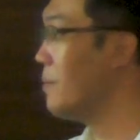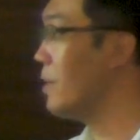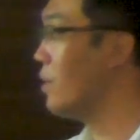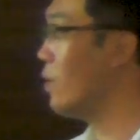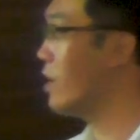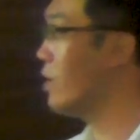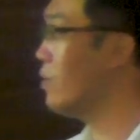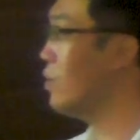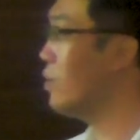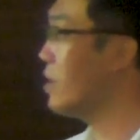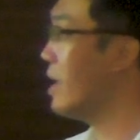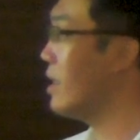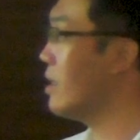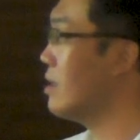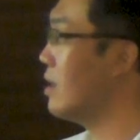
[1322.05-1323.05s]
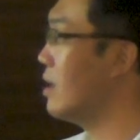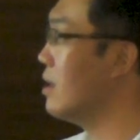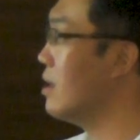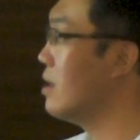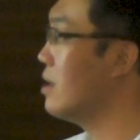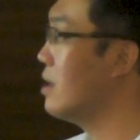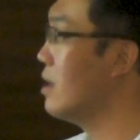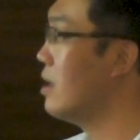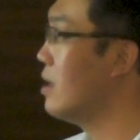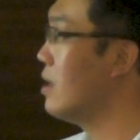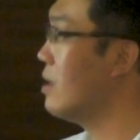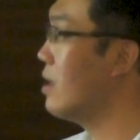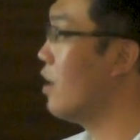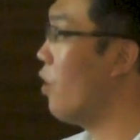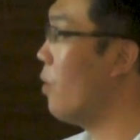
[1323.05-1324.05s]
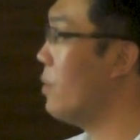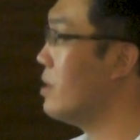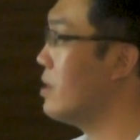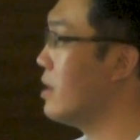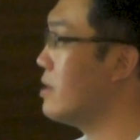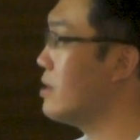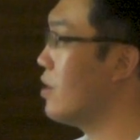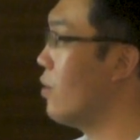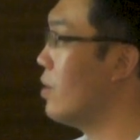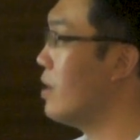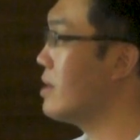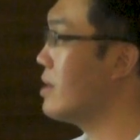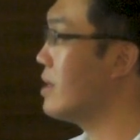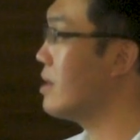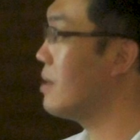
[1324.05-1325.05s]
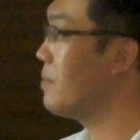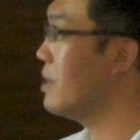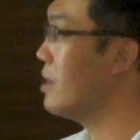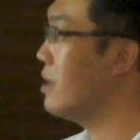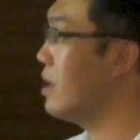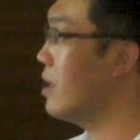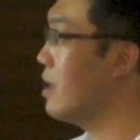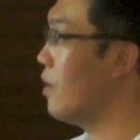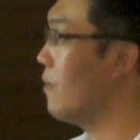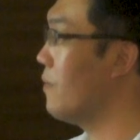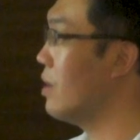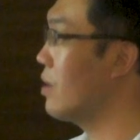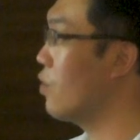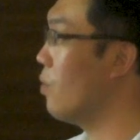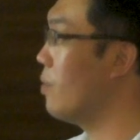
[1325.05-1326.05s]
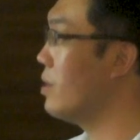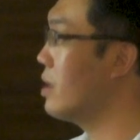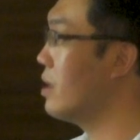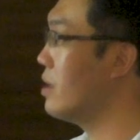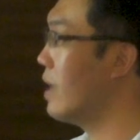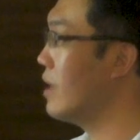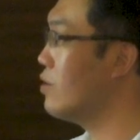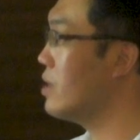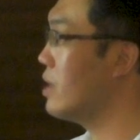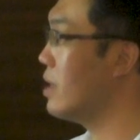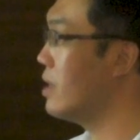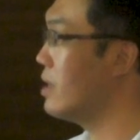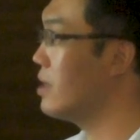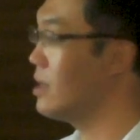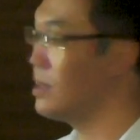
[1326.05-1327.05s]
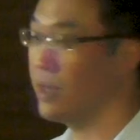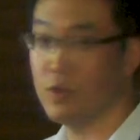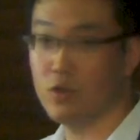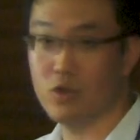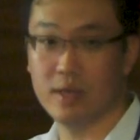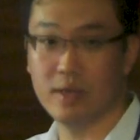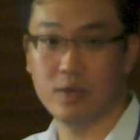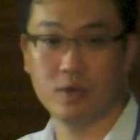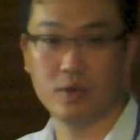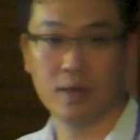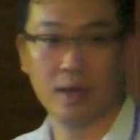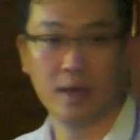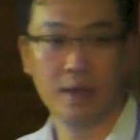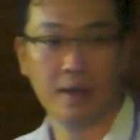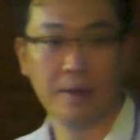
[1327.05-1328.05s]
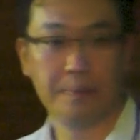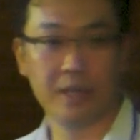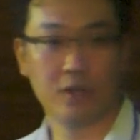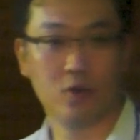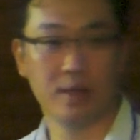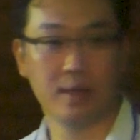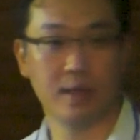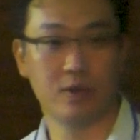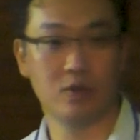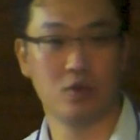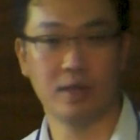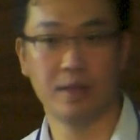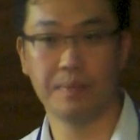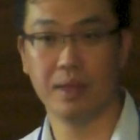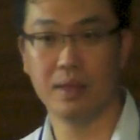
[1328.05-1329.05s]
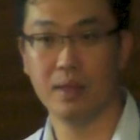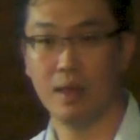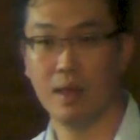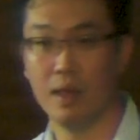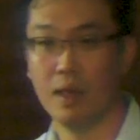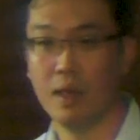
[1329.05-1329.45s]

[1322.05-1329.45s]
But when you look at the openness or accessibility of a chromatin, actually it doesn't change between the treatment.